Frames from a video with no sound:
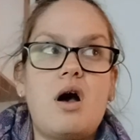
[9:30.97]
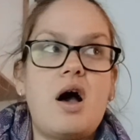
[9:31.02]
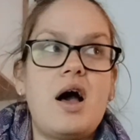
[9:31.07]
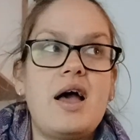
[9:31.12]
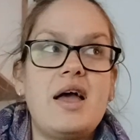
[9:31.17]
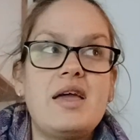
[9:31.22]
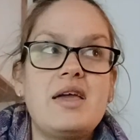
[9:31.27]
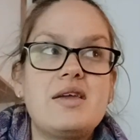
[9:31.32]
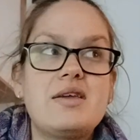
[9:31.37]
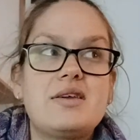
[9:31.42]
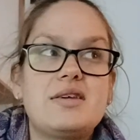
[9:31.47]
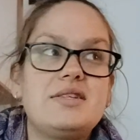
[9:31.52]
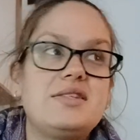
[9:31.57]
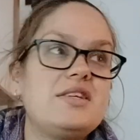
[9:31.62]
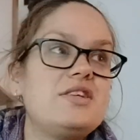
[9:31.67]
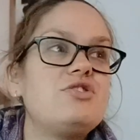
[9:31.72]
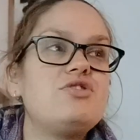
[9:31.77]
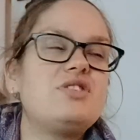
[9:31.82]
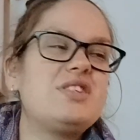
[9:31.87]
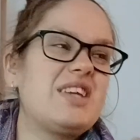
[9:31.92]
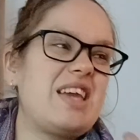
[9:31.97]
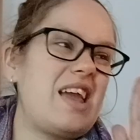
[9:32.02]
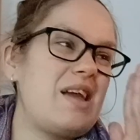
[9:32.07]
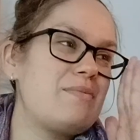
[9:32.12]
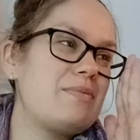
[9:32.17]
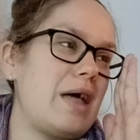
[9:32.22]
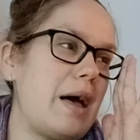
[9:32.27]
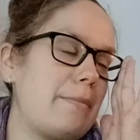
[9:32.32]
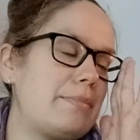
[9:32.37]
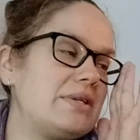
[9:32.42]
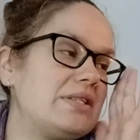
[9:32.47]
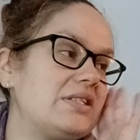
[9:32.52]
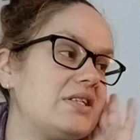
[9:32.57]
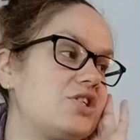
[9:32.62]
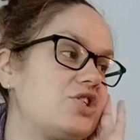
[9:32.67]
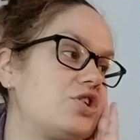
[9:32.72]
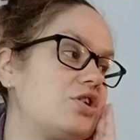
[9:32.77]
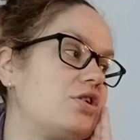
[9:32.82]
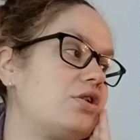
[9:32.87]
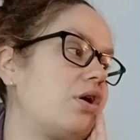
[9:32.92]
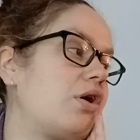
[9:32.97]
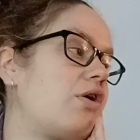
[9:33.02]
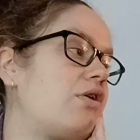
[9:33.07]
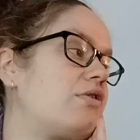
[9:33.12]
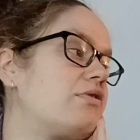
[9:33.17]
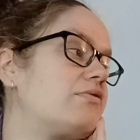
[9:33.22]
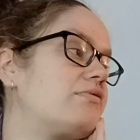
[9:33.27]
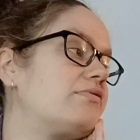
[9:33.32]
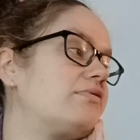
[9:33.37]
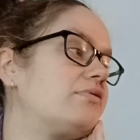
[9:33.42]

I continued to keep that position of